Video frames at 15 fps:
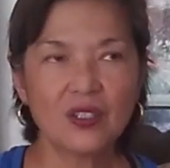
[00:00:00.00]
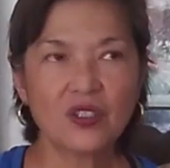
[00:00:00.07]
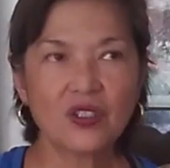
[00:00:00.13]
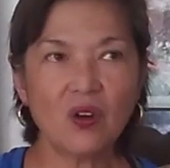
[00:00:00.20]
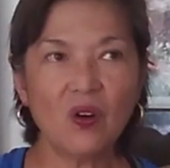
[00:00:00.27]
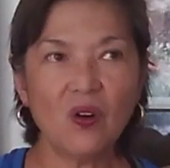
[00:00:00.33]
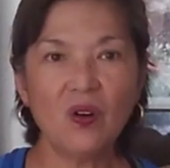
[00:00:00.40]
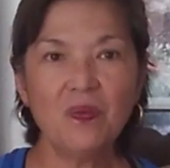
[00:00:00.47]

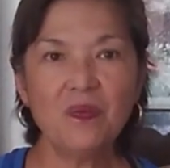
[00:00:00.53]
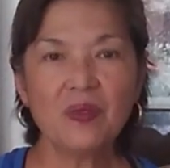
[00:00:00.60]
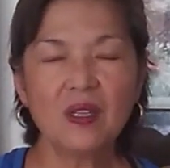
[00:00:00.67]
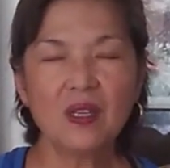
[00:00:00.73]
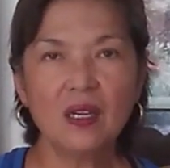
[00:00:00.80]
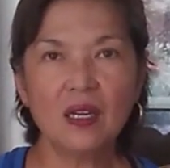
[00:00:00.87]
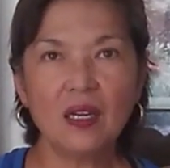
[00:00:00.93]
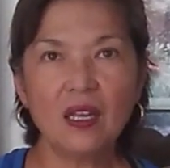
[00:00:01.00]
So
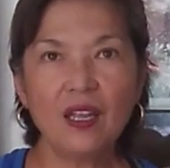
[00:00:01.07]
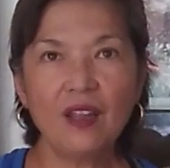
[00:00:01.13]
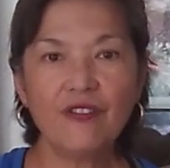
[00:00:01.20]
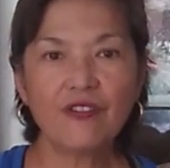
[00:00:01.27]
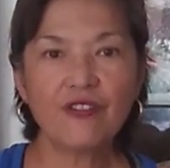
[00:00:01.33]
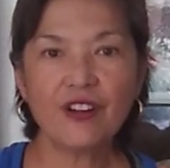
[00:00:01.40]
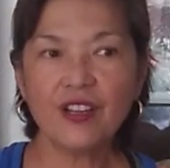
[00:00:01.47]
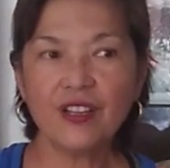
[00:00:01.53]

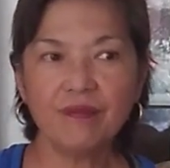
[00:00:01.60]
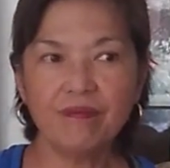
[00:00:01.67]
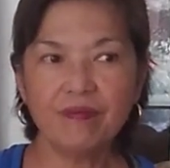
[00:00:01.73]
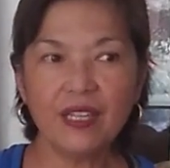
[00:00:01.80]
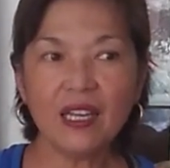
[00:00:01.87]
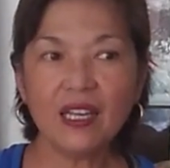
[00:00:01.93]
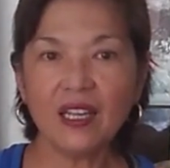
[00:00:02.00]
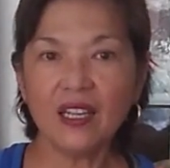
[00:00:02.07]
every
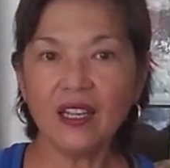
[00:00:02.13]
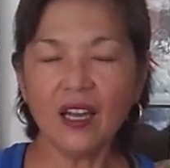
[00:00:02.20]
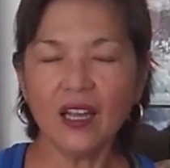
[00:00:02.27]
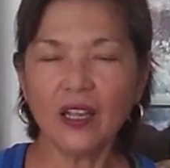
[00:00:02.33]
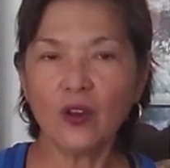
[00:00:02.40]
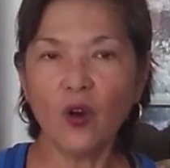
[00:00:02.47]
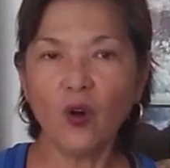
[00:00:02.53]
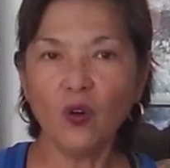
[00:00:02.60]
day
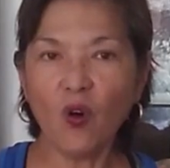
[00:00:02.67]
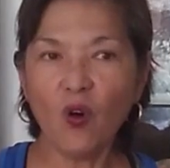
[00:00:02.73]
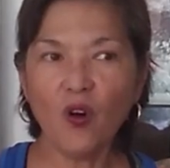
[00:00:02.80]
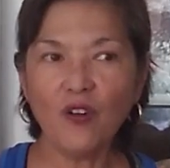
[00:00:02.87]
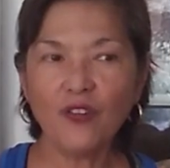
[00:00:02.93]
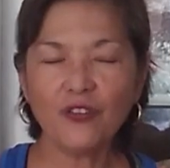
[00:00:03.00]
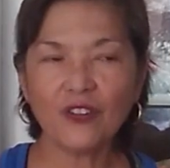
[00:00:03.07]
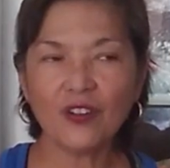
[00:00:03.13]
I go
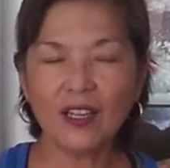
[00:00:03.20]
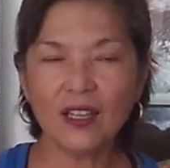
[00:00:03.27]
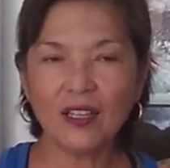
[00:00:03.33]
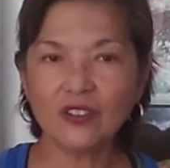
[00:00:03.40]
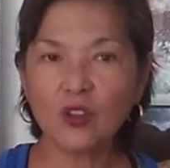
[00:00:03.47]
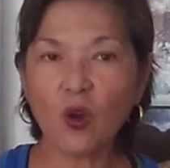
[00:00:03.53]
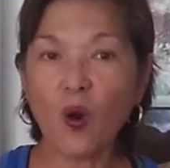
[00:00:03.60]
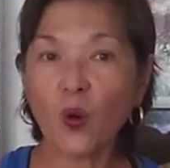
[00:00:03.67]
off
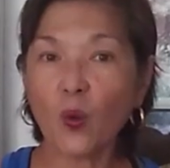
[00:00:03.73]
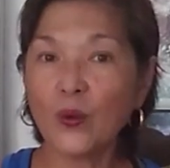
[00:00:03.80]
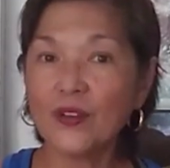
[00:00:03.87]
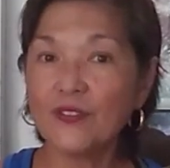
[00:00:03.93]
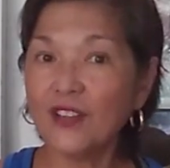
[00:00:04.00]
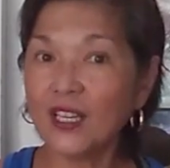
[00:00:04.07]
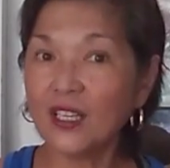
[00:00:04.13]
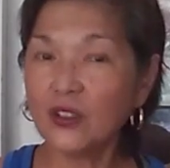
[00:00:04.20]
and talk
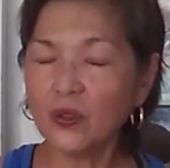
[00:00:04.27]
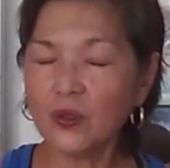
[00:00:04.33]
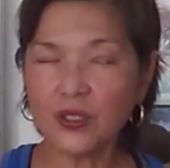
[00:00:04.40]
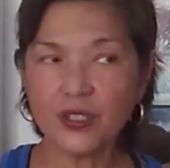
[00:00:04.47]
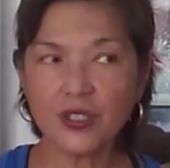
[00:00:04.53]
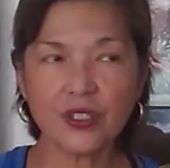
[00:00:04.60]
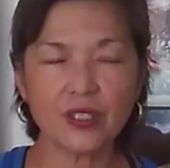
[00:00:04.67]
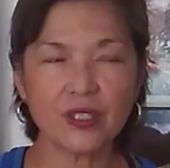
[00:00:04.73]
with
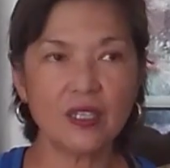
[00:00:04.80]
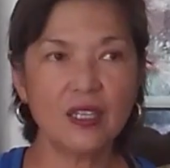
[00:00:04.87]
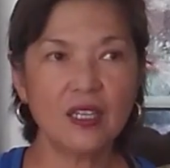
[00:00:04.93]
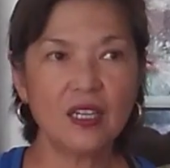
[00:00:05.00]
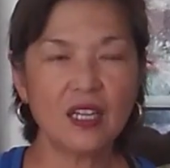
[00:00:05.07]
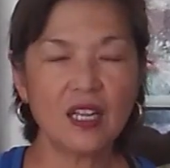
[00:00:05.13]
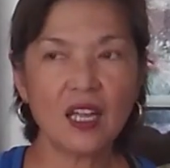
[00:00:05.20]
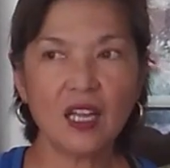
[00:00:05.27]
vendors
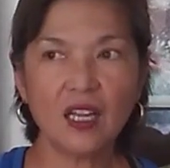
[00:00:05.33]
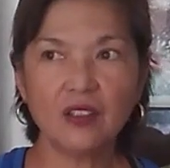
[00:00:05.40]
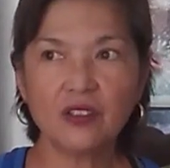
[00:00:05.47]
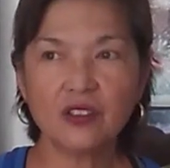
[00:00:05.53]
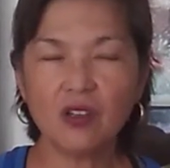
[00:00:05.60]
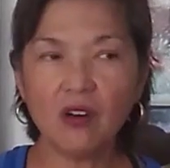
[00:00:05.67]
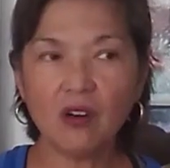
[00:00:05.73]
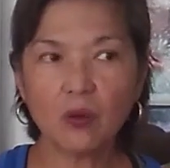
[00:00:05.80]

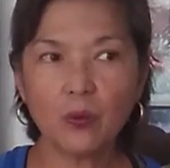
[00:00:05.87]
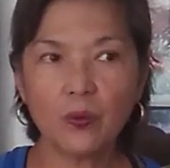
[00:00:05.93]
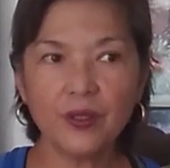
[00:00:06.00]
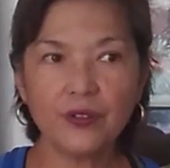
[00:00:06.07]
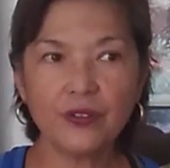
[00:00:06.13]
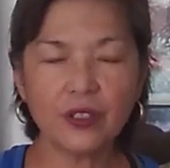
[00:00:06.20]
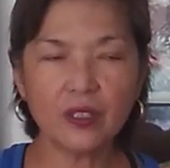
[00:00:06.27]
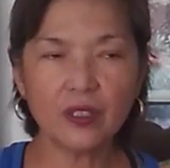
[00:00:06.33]
and talk
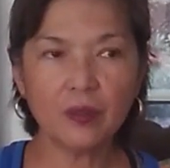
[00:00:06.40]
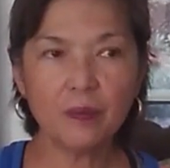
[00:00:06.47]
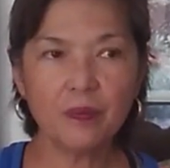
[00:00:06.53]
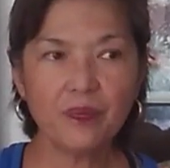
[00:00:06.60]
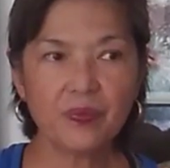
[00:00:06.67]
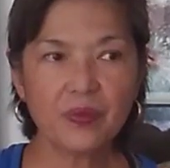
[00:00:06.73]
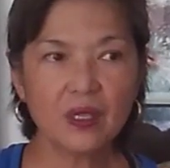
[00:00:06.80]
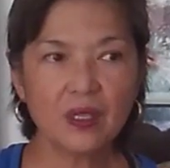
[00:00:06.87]
with
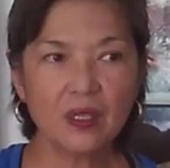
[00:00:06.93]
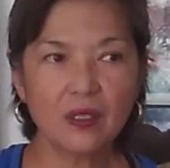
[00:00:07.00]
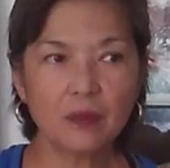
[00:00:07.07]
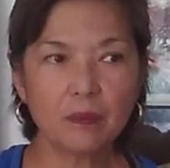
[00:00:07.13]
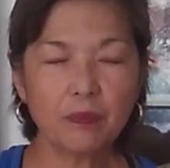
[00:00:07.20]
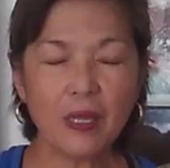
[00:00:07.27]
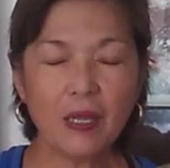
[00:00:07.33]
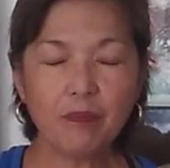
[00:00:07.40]

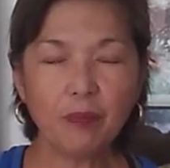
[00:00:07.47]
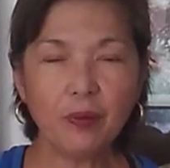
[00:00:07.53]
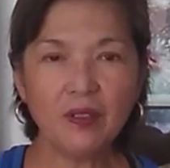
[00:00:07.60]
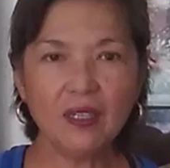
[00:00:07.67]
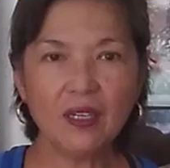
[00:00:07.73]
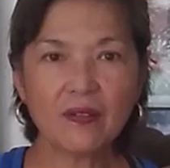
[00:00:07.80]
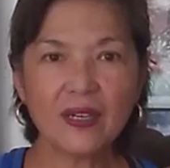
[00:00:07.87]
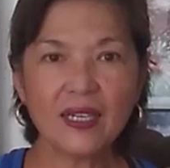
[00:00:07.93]

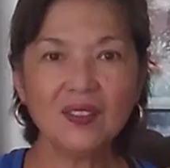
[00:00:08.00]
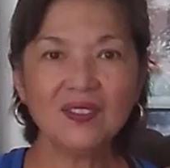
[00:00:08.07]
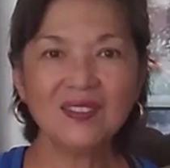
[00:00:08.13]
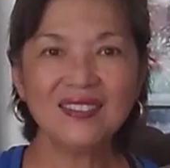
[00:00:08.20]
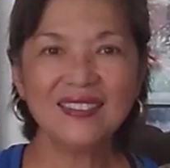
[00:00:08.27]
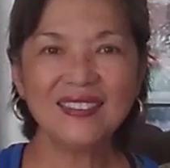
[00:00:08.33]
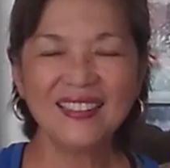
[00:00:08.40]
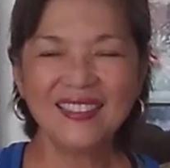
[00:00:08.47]
people
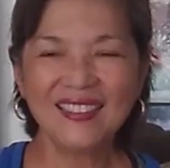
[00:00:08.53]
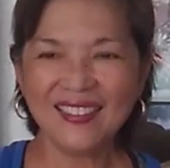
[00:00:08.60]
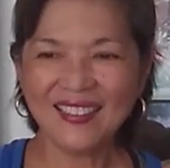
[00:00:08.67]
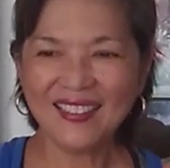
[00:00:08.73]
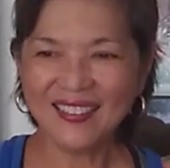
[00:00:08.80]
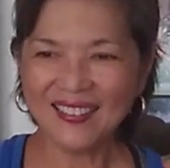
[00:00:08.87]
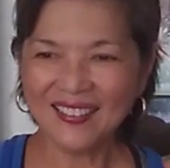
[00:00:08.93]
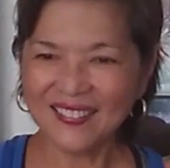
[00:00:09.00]
around,
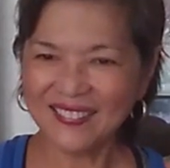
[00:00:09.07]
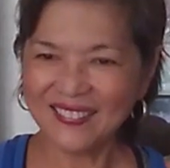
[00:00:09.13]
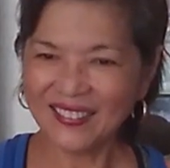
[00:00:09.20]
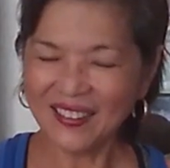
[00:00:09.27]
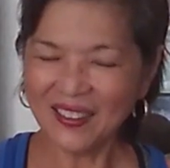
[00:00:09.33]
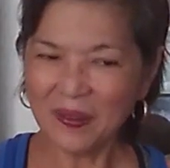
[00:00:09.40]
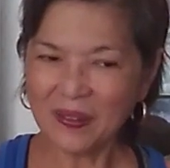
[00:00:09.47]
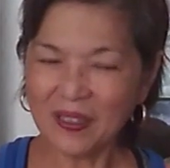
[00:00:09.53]
and
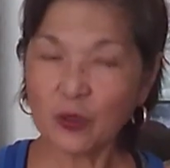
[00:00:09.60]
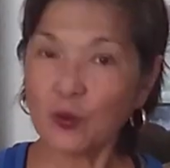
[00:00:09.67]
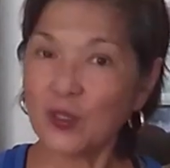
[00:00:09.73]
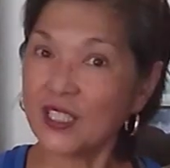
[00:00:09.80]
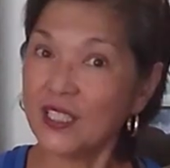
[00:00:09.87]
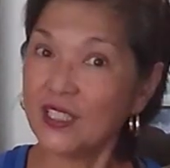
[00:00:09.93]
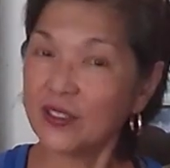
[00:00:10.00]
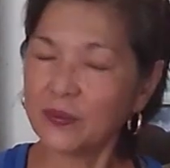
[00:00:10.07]
that
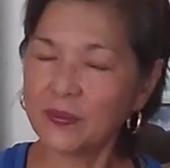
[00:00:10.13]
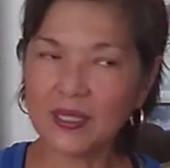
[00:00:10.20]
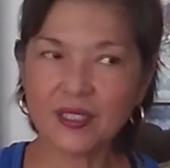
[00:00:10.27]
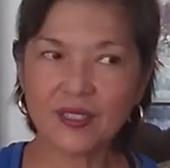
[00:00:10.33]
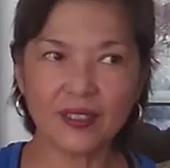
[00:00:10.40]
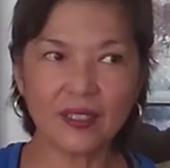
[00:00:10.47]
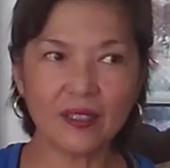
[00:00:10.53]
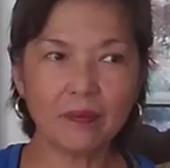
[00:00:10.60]
was
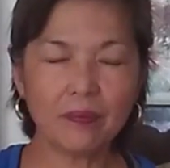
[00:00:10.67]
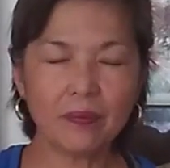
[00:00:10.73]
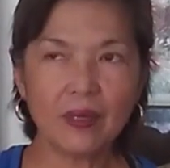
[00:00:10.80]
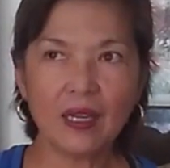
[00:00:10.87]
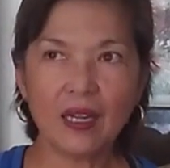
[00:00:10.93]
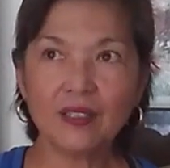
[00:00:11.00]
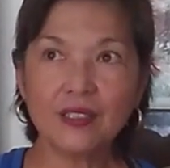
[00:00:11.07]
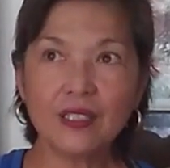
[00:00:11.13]
interesting.
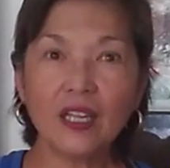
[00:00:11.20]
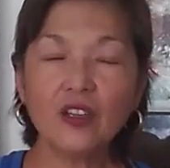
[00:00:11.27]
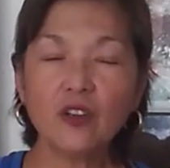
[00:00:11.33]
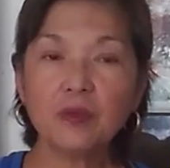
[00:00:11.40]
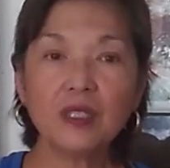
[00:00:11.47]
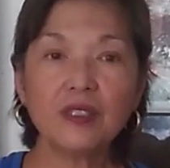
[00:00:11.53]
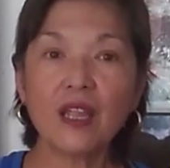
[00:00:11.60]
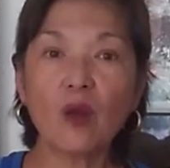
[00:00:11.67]
At the end
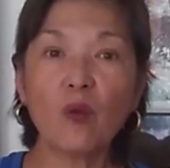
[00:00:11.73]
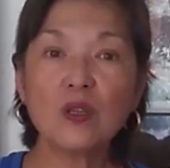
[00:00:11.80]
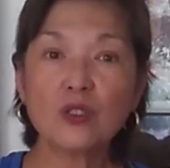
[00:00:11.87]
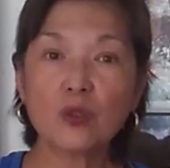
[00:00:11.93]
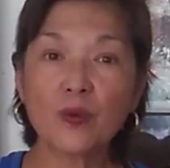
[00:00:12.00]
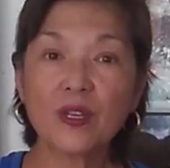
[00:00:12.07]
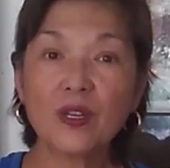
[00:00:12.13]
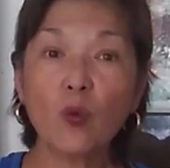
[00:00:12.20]
of the day, I
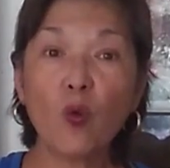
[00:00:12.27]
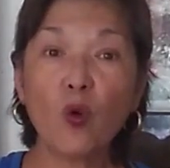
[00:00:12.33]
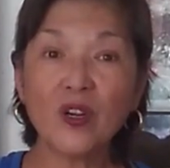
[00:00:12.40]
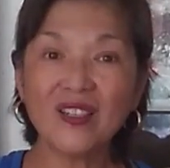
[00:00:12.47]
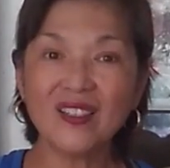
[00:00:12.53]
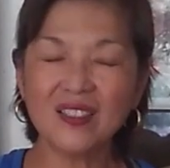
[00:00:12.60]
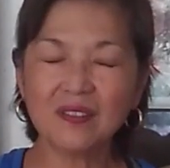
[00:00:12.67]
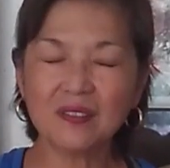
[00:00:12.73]
was already
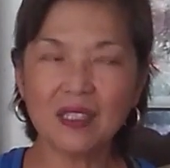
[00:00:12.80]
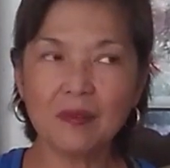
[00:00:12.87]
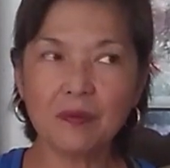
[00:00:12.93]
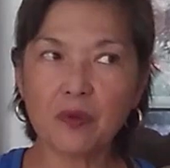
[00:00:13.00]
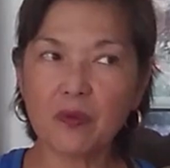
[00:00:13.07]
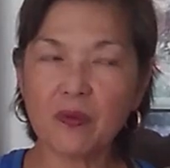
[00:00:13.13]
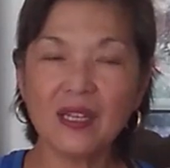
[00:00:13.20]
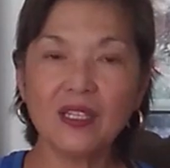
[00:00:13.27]
worn out
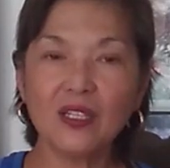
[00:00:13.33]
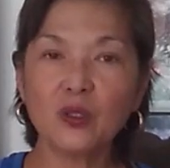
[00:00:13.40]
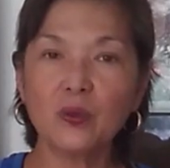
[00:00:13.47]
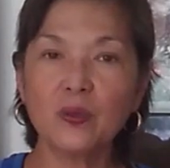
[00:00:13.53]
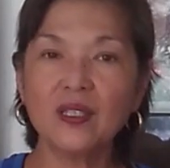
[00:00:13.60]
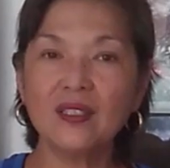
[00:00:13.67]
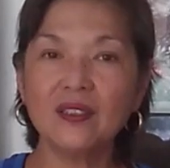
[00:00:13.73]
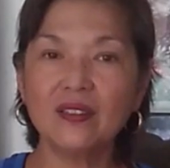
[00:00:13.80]
and ready
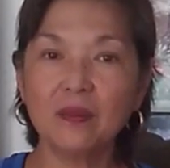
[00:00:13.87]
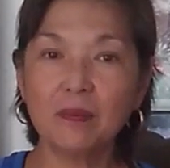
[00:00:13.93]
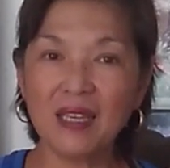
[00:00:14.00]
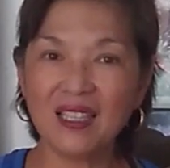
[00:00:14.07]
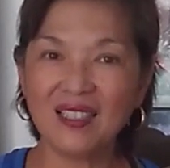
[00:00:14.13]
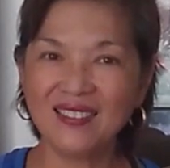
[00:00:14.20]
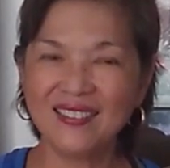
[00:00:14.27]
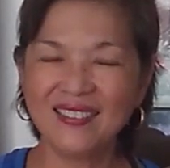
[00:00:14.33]
to hit the
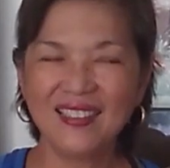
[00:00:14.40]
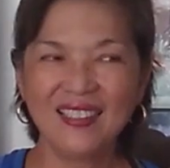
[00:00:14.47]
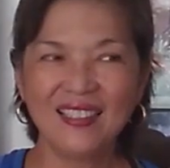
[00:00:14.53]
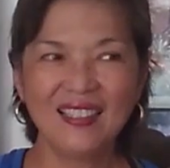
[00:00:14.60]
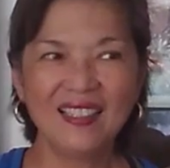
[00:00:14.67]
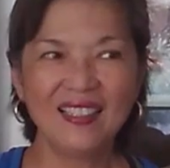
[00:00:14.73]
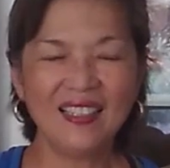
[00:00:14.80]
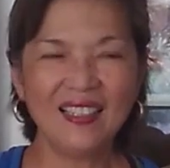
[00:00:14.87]
bed.
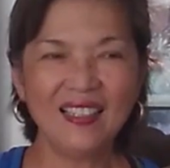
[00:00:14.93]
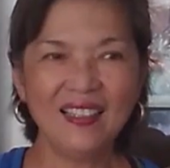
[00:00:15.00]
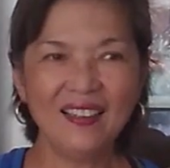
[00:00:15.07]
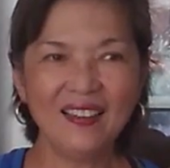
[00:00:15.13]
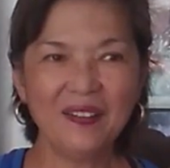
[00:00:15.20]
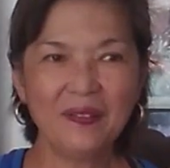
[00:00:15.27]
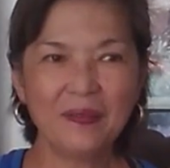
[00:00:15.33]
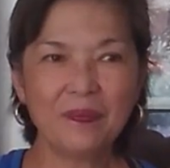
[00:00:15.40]

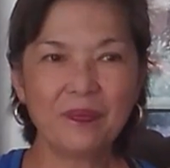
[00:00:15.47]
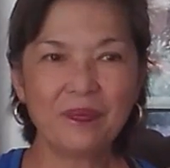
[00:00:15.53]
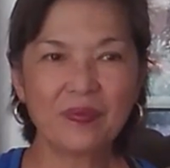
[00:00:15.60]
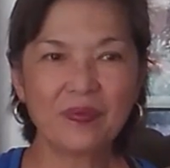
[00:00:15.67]
And